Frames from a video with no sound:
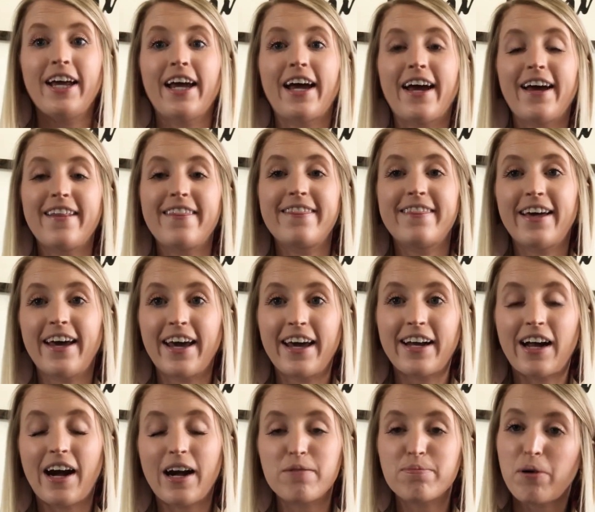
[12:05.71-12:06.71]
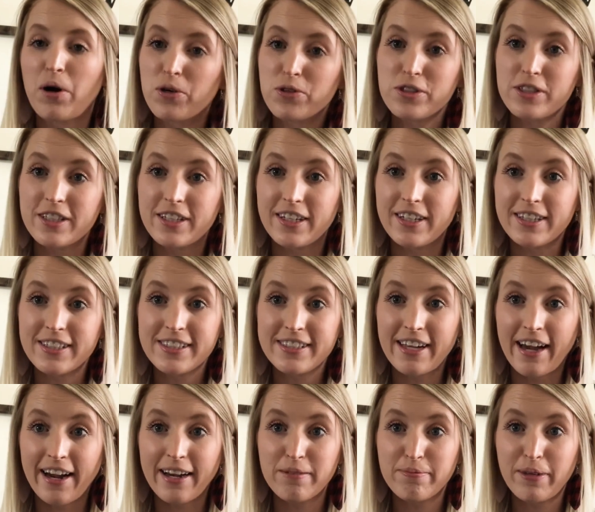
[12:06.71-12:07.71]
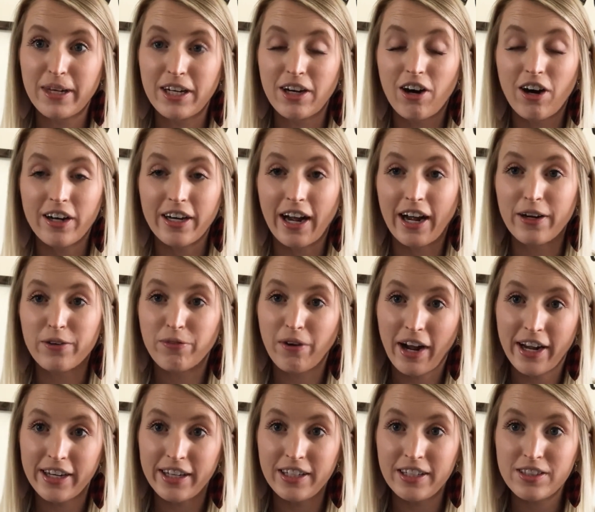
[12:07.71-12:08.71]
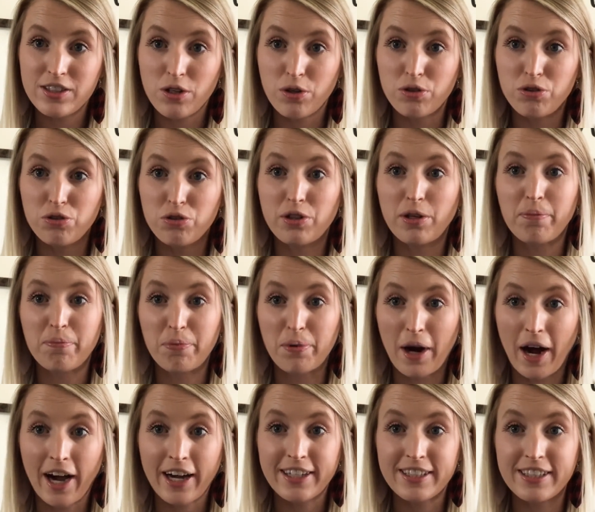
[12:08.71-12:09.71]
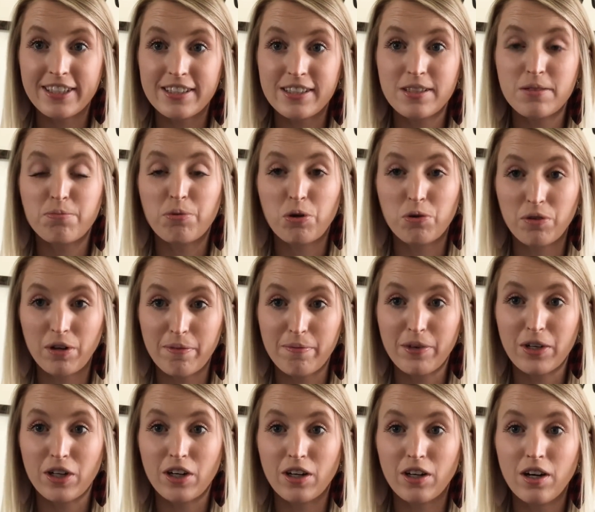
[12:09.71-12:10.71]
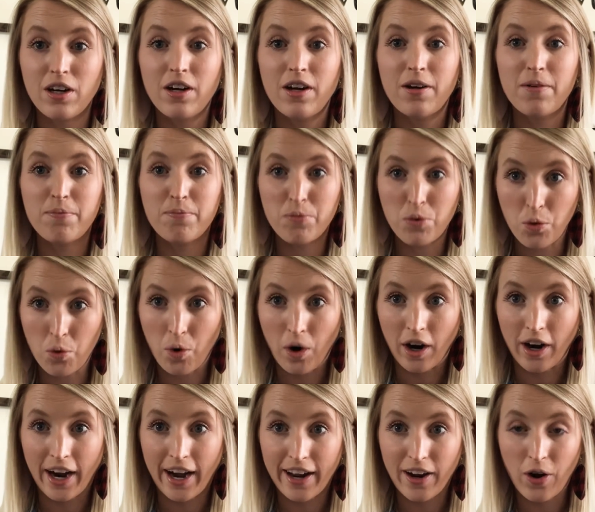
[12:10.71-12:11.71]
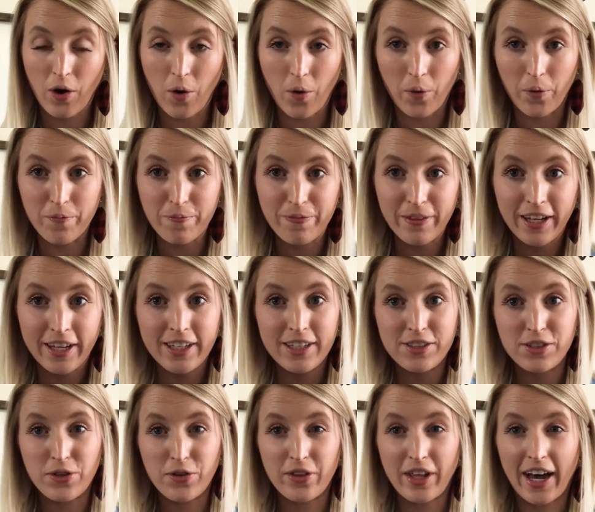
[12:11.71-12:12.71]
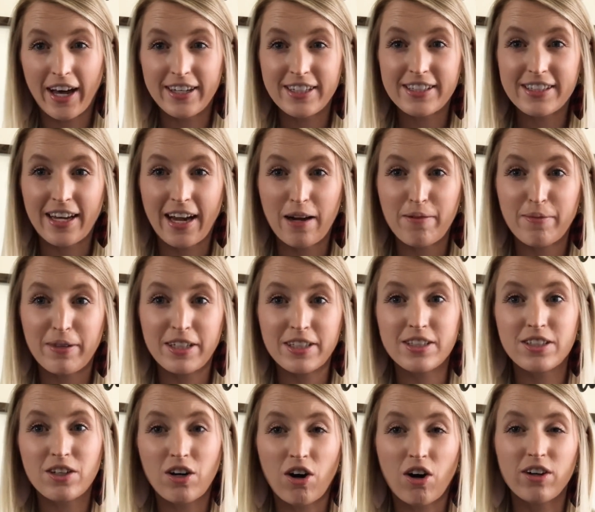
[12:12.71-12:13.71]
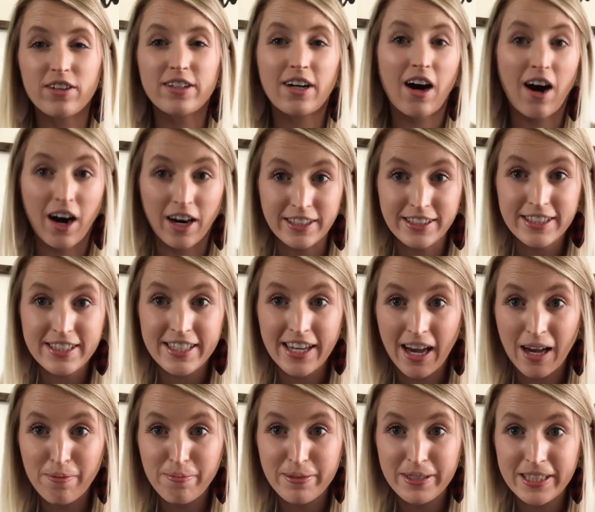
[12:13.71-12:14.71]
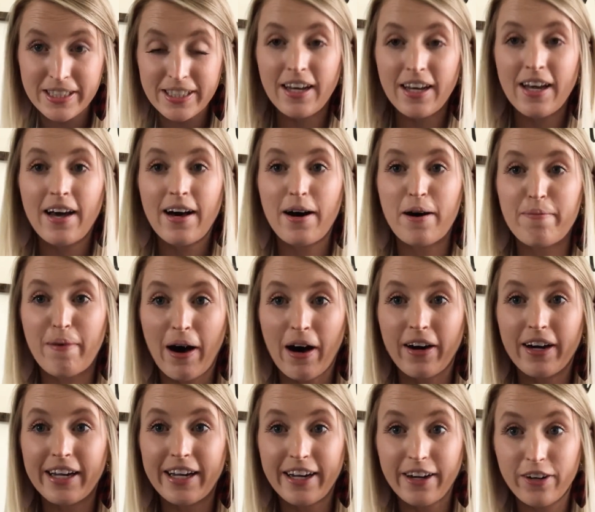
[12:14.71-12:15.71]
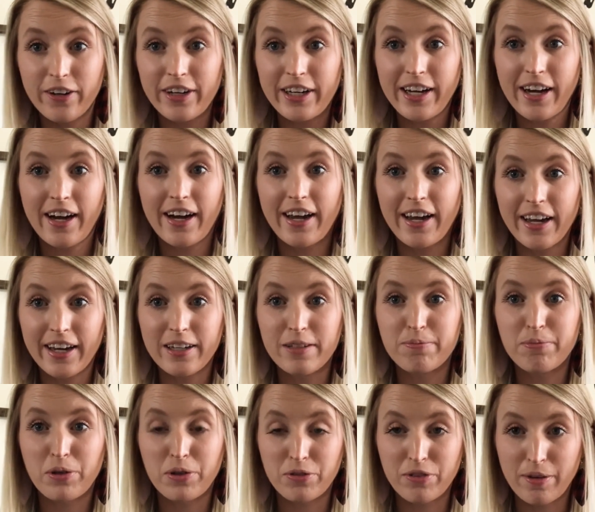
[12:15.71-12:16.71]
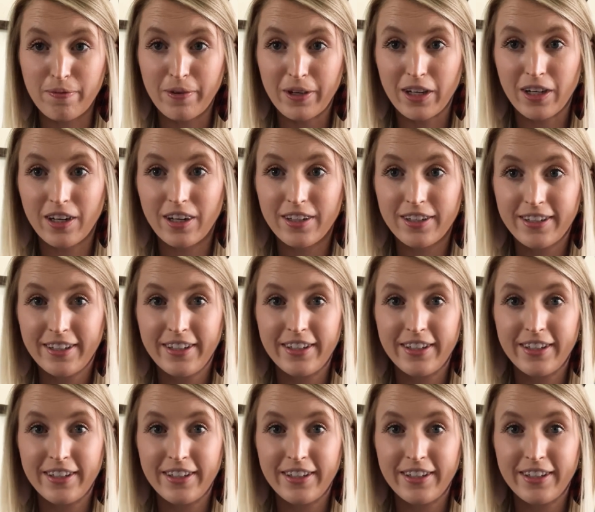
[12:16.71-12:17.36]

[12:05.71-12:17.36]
And then I posted an assignment on iReady so you can practice perimeter more at home. So that assignment is called Concepts About Area and Perimeter.